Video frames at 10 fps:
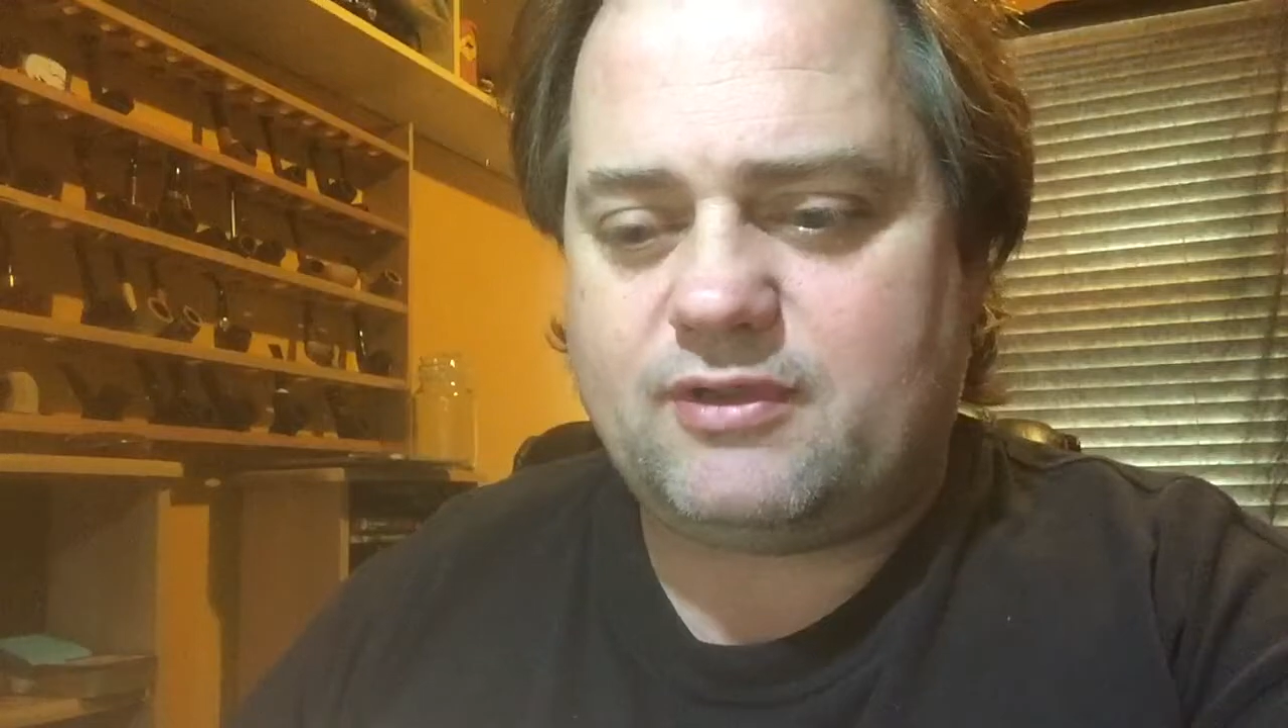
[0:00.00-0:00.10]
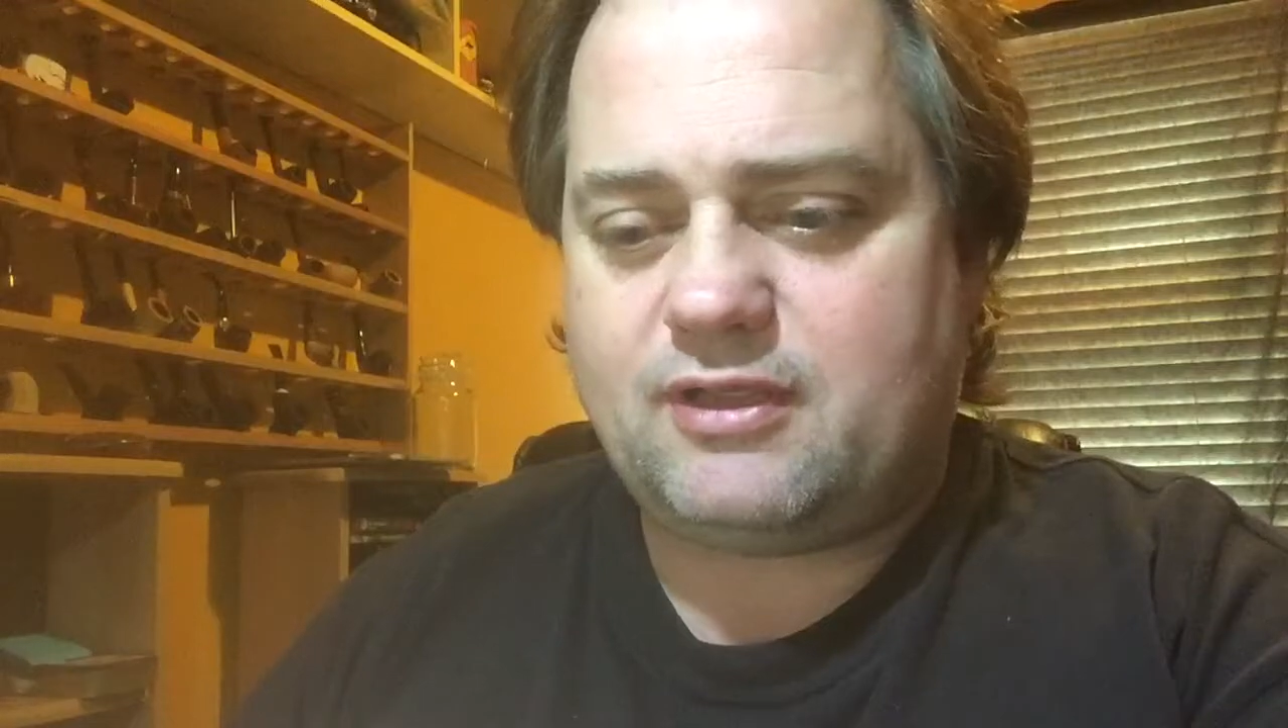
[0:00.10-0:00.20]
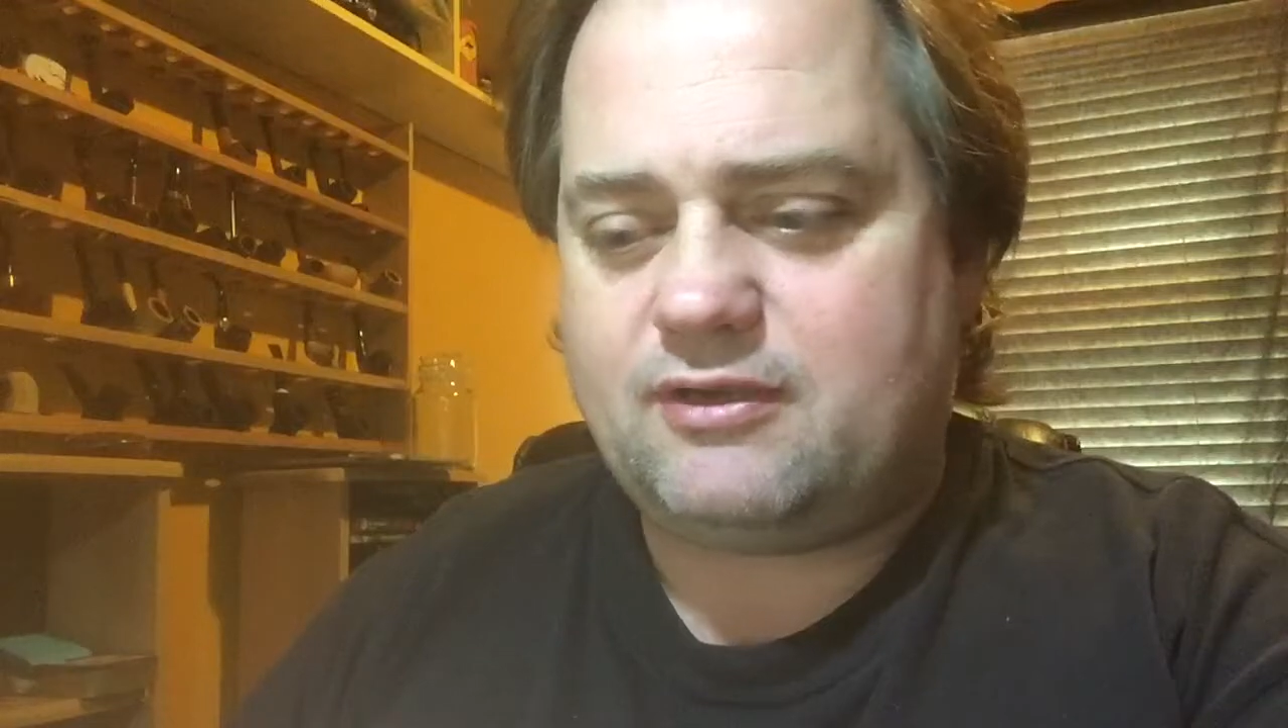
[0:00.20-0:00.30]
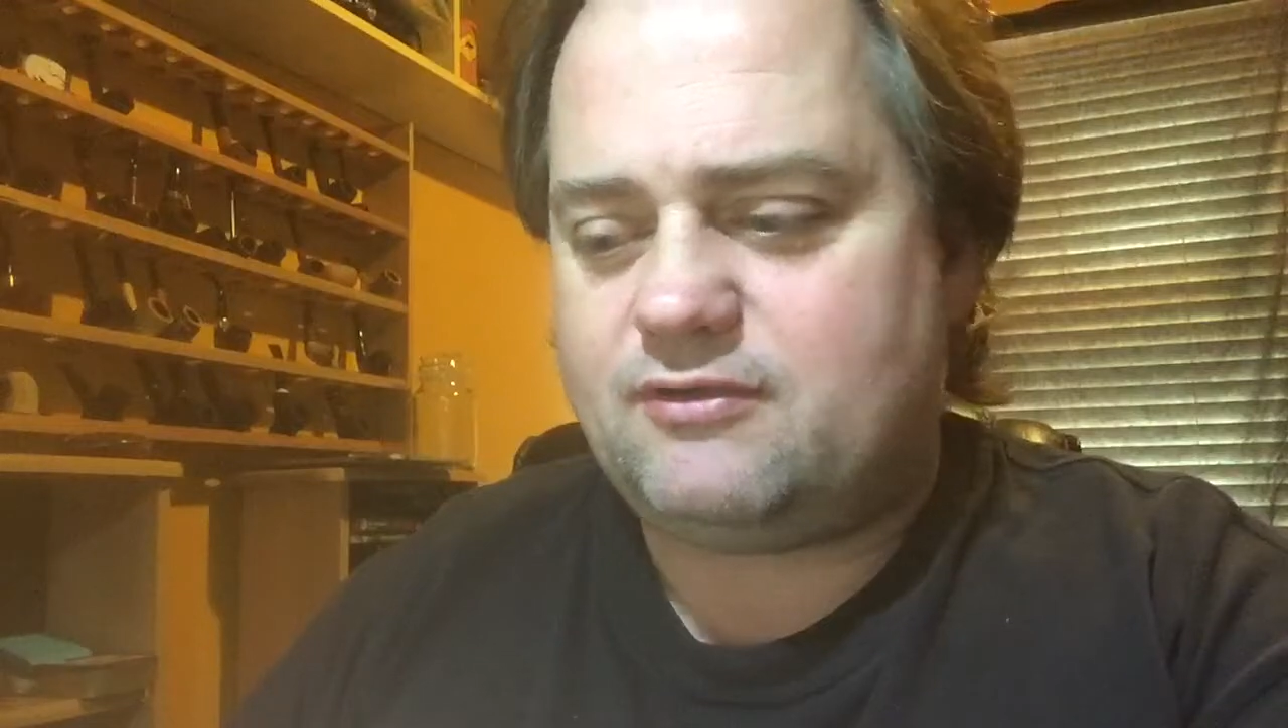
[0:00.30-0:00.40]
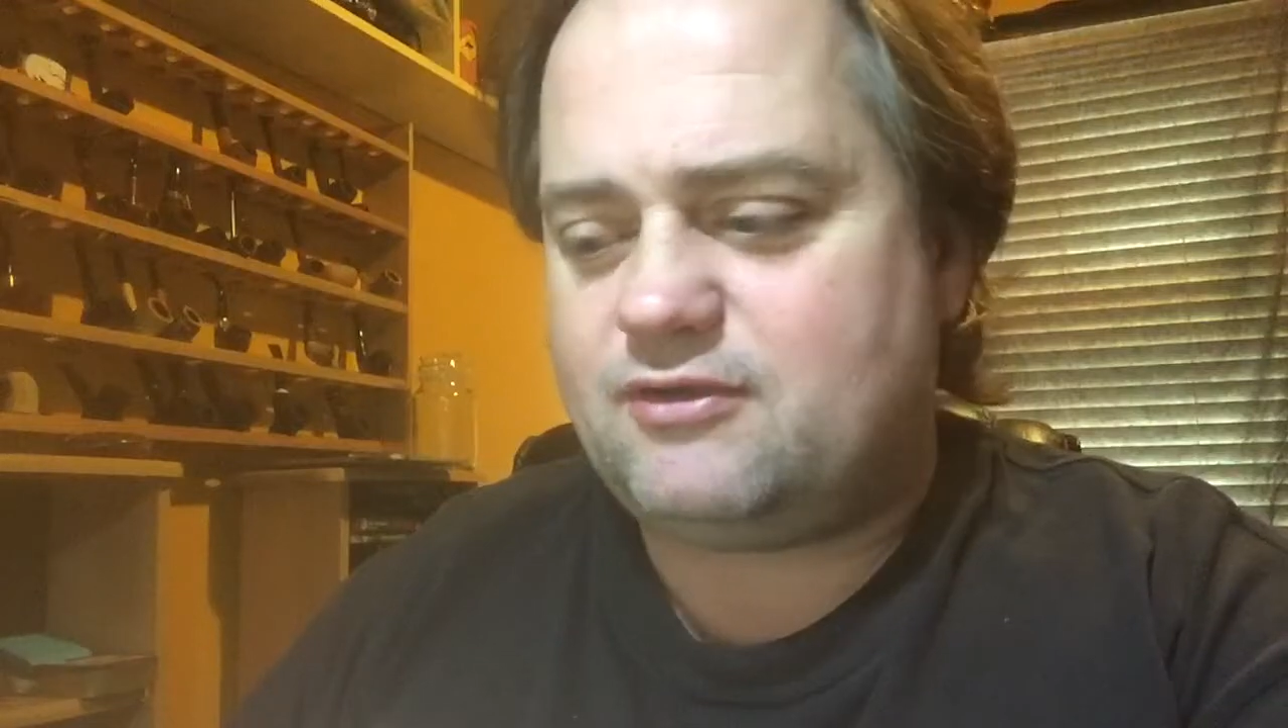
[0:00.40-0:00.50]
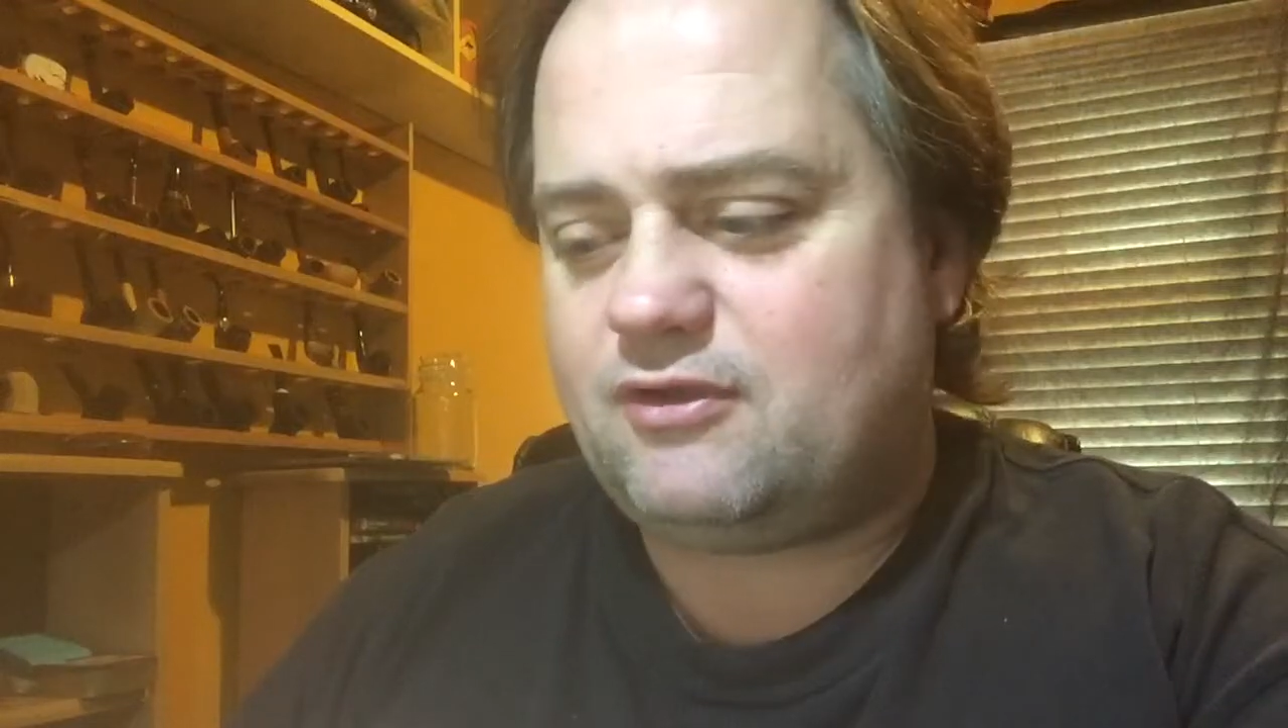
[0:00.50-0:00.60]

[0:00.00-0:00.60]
and you